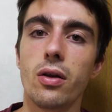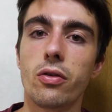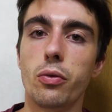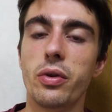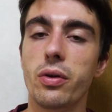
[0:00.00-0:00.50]

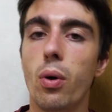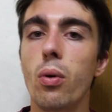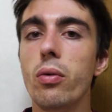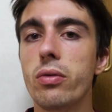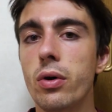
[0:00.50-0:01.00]
So with
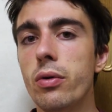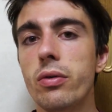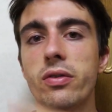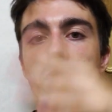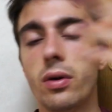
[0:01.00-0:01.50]
all
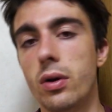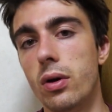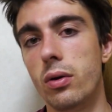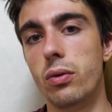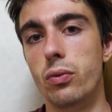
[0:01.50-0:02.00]
those
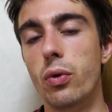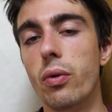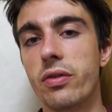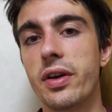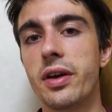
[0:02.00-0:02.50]

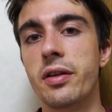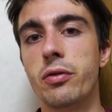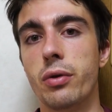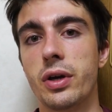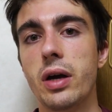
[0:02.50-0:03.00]
rules taken
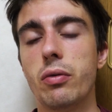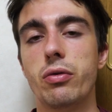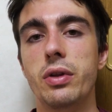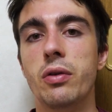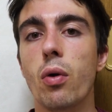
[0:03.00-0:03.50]
into account,
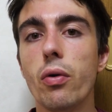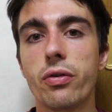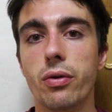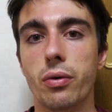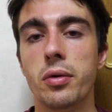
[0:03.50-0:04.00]
you need
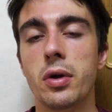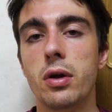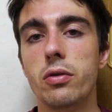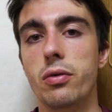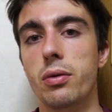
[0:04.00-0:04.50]
also
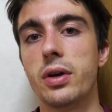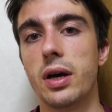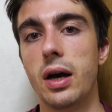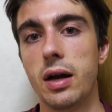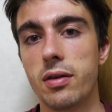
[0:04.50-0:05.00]
to look
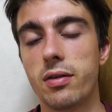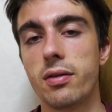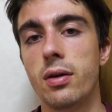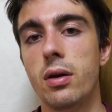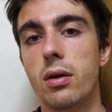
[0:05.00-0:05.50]

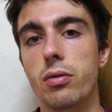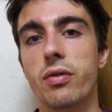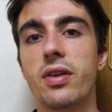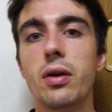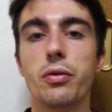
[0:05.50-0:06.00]
at the
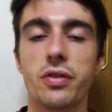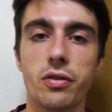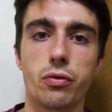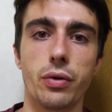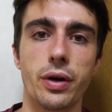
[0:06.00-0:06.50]
seller's
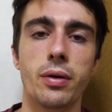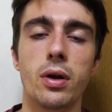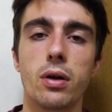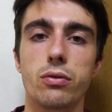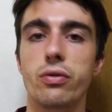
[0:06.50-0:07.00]
history.
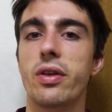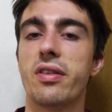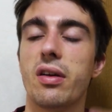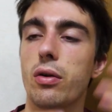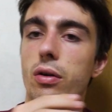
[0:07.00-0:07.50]
Do they
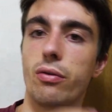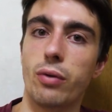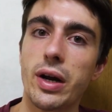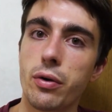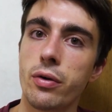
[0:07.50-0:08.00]
sell a lot of
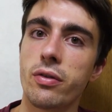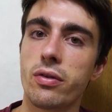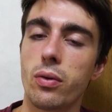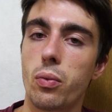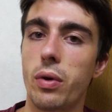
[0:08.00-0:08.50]

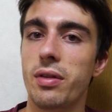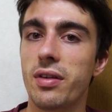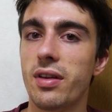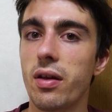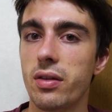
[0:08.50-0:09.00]
records? When they
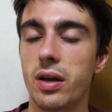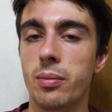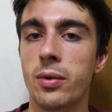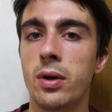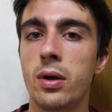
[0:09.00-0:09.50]
sell them,